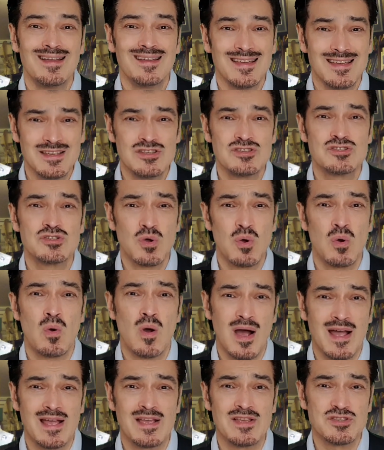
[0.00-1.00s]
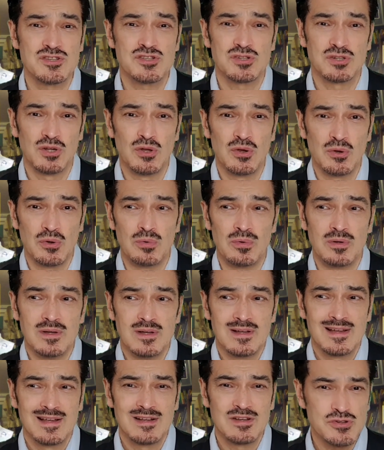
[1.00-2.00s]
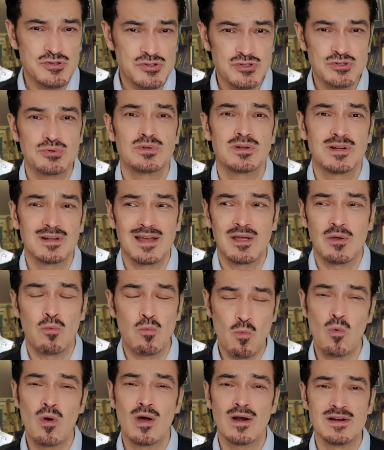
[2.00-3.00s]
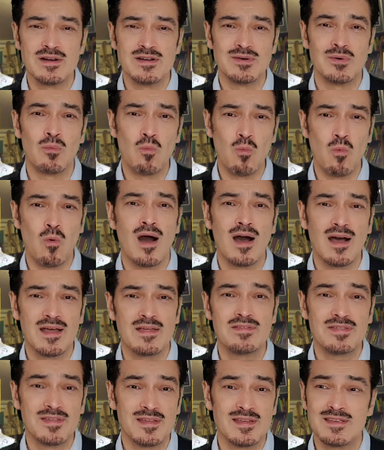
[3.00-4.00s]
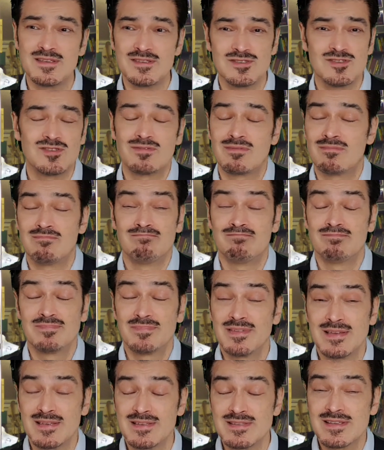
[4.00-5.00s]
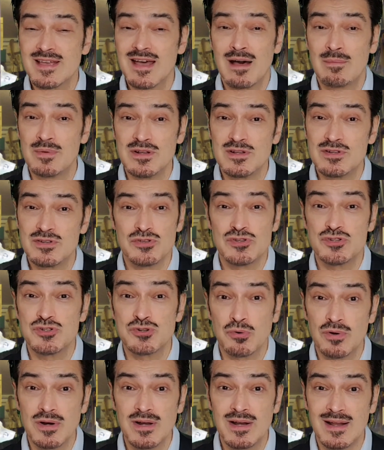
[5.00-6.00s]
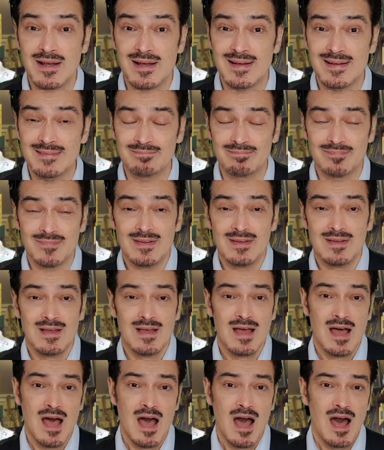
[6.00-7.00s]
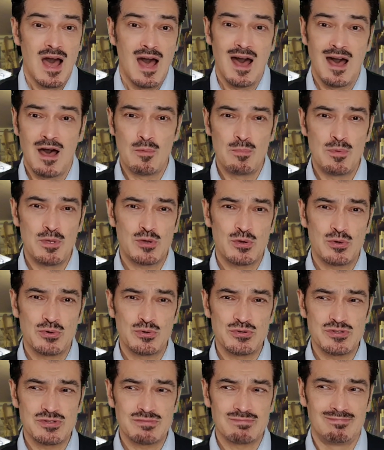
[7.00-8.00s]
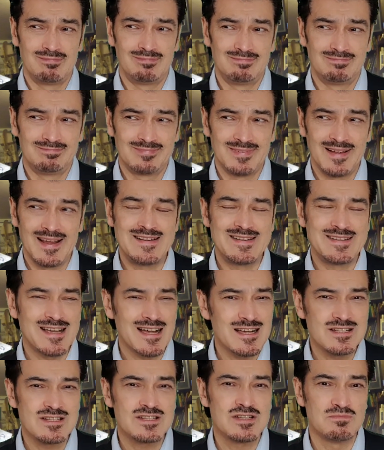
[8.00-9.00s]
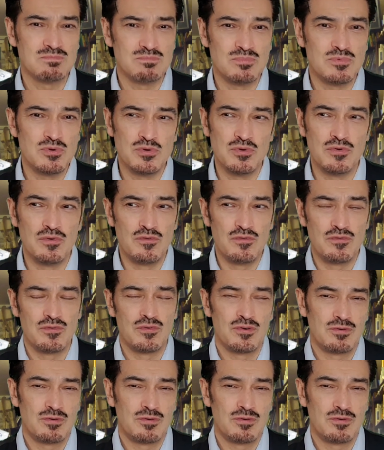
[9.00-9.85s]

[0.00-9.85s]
is quite slow, and you sort of like wonder why these things come into the storyline, because it doesn't move